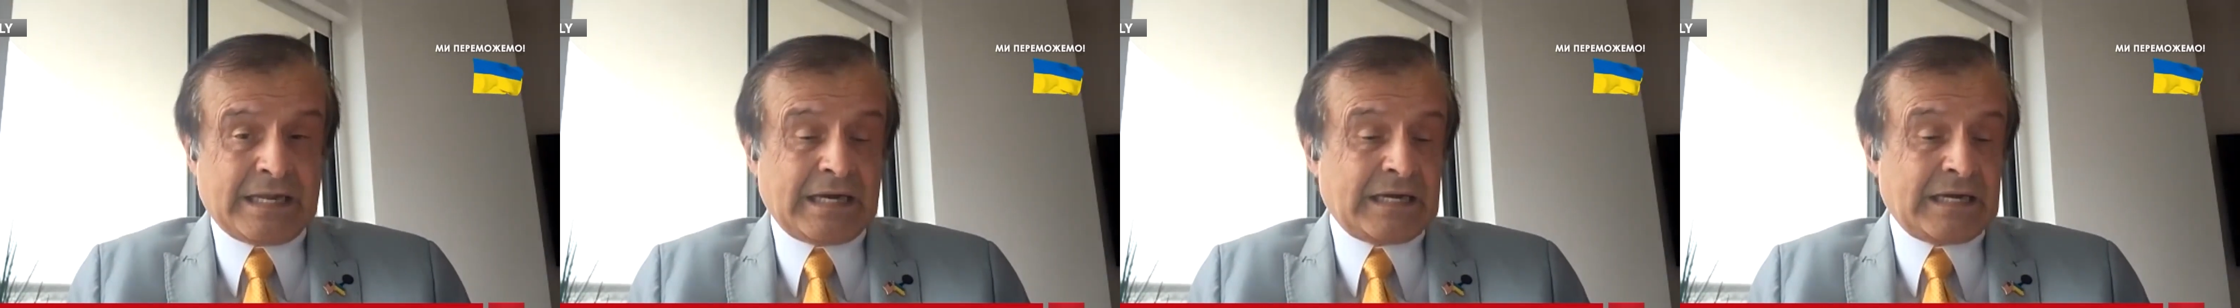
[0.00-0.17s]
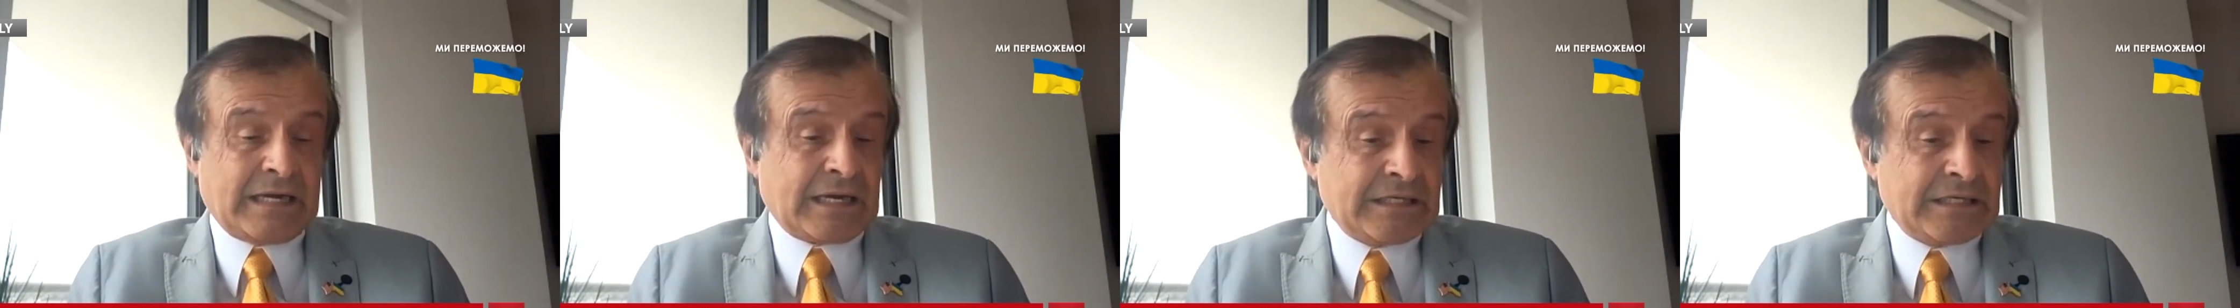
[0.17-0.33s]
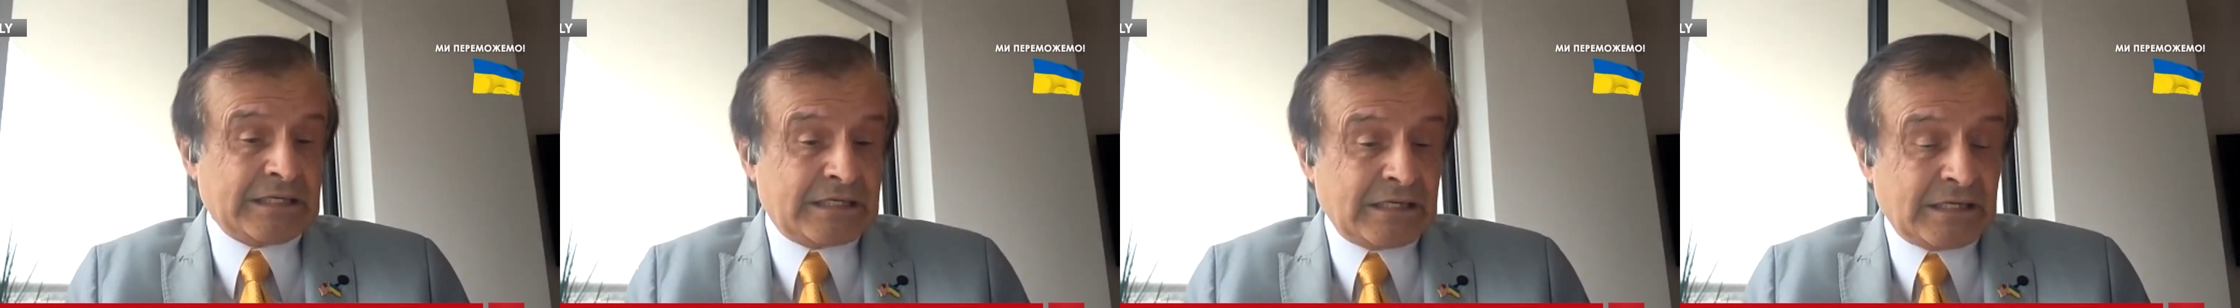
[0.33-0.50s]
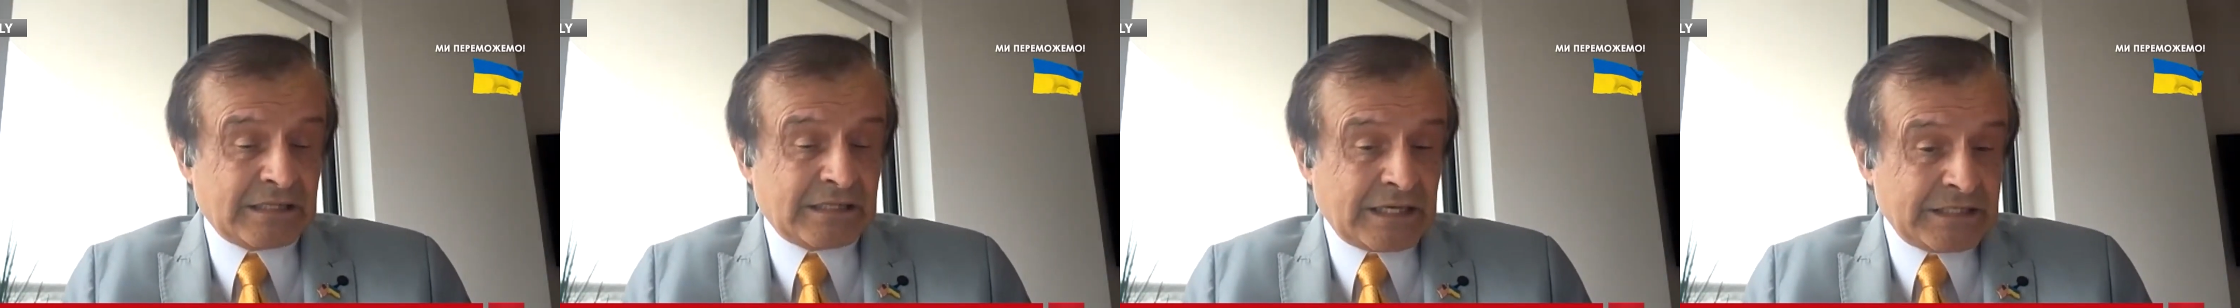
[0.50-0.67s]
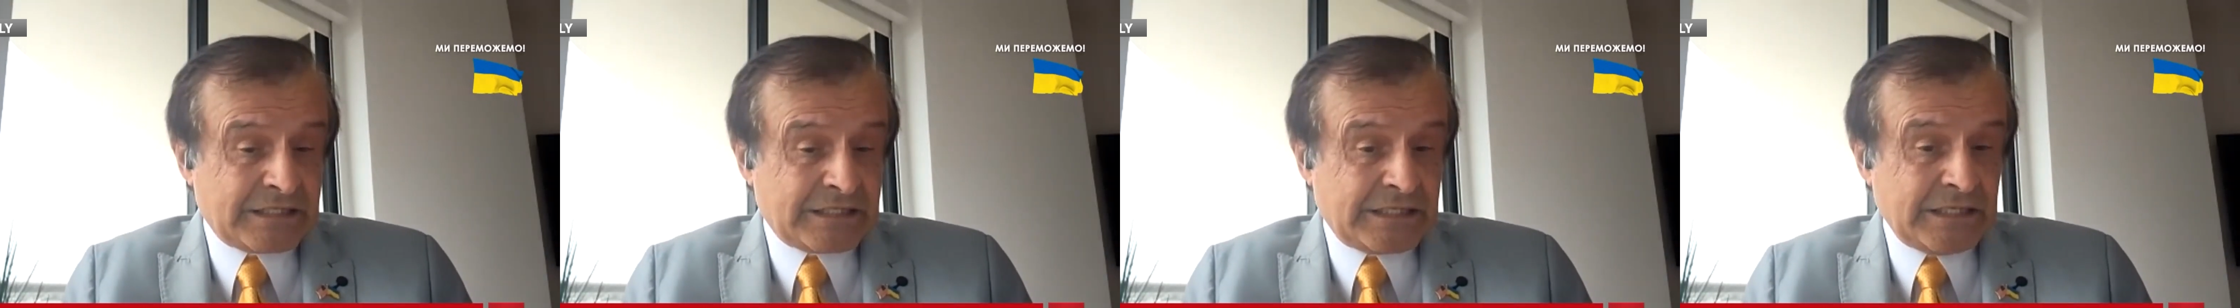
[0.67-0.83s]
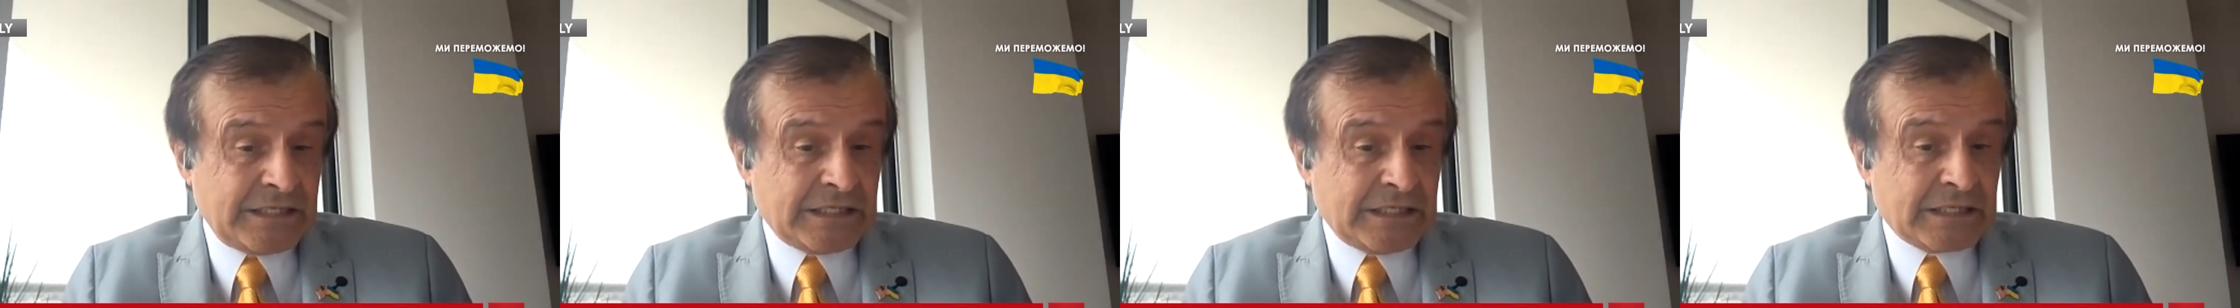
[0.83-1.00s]
It says that
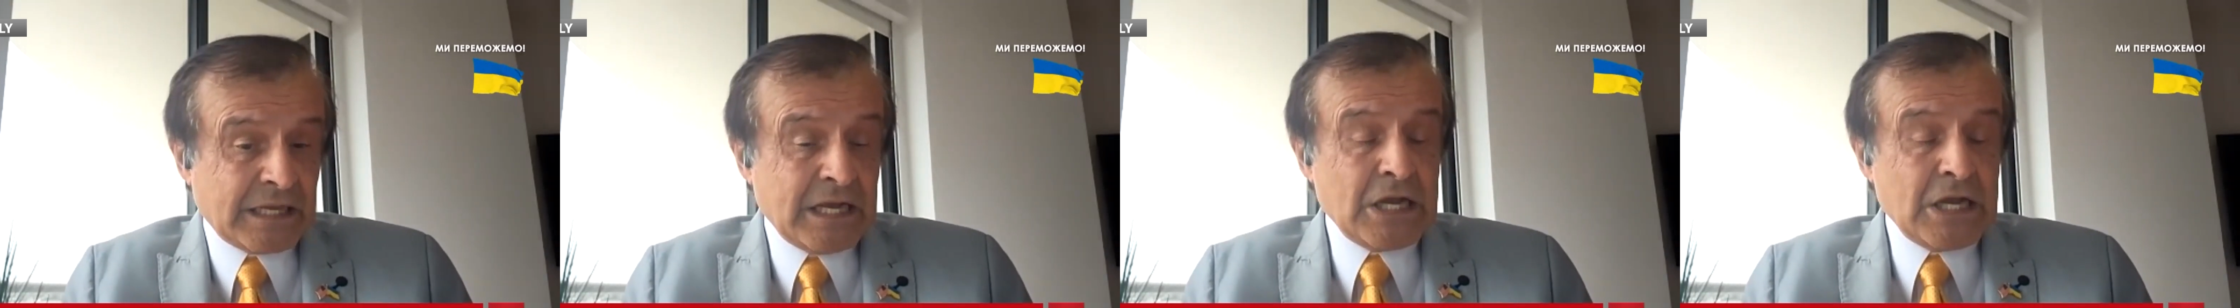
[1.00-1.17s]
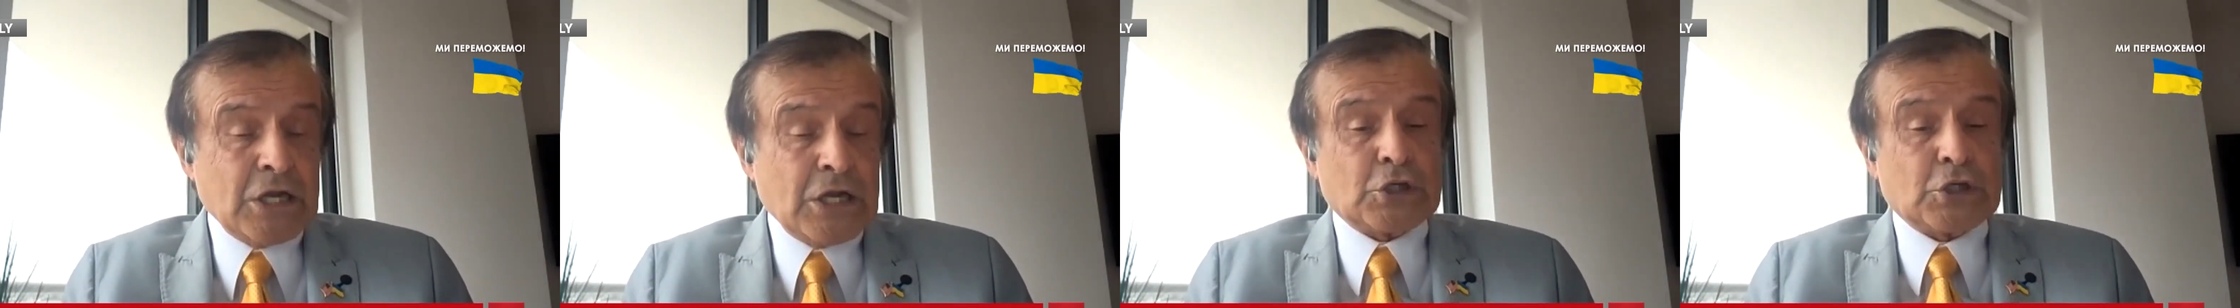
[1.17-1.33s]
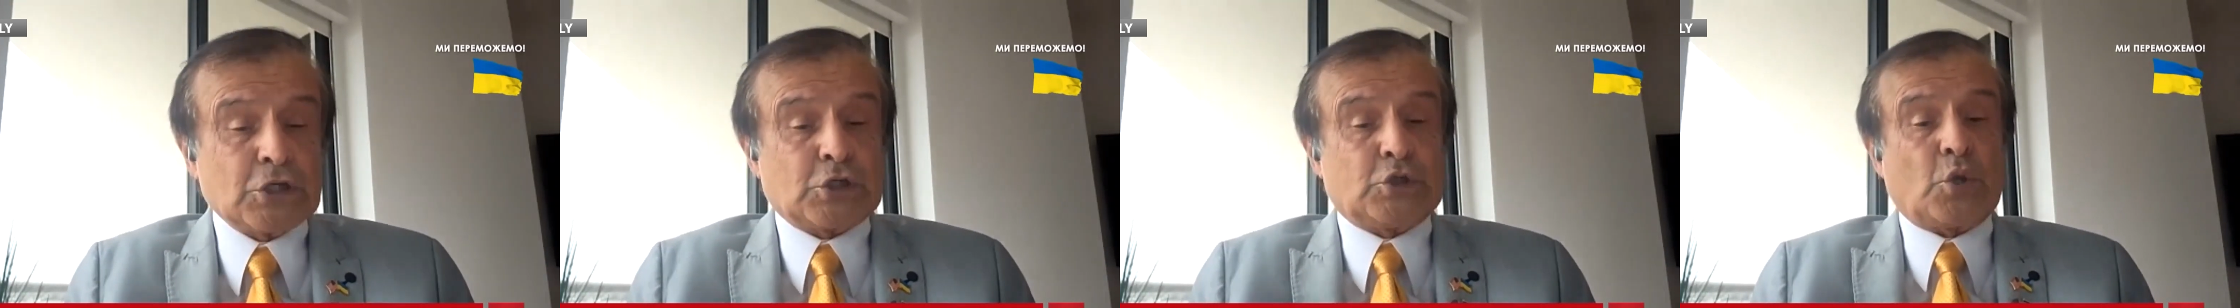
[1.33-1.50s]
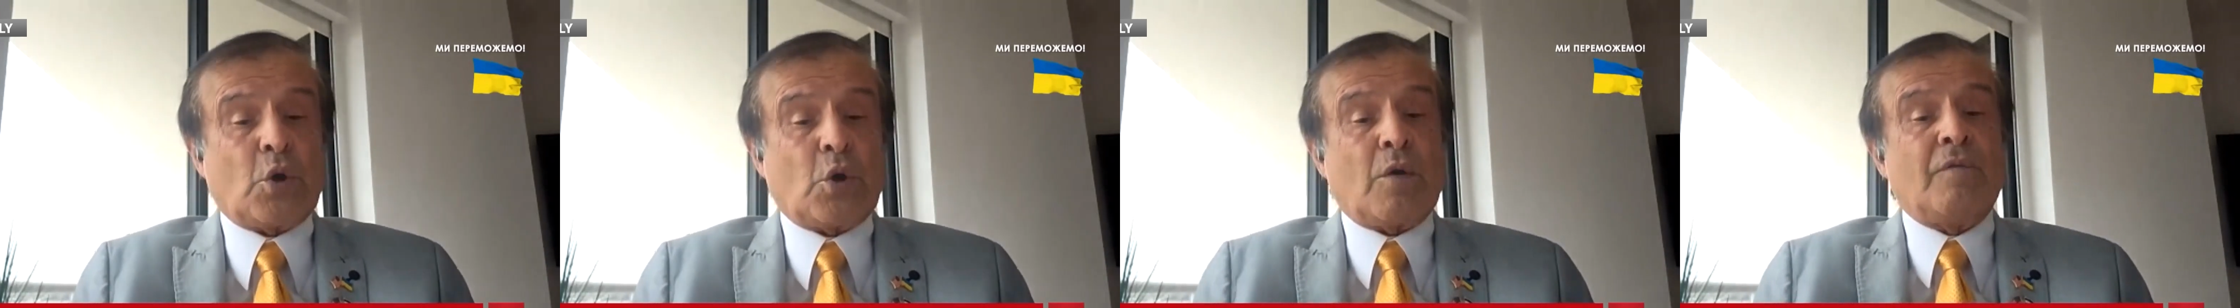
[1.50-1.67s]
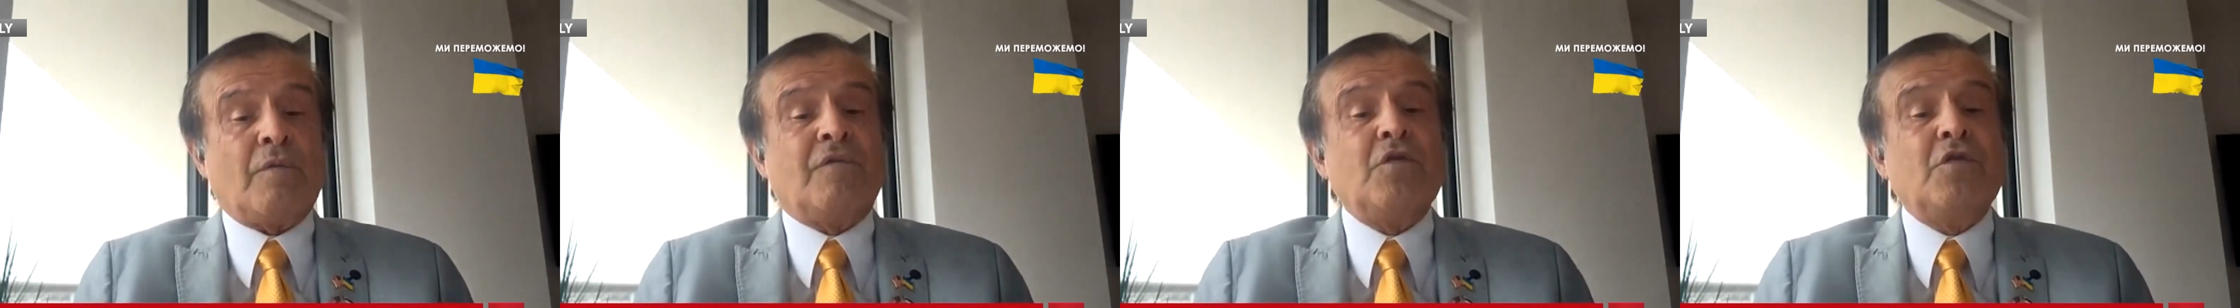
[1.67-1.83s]
in any business,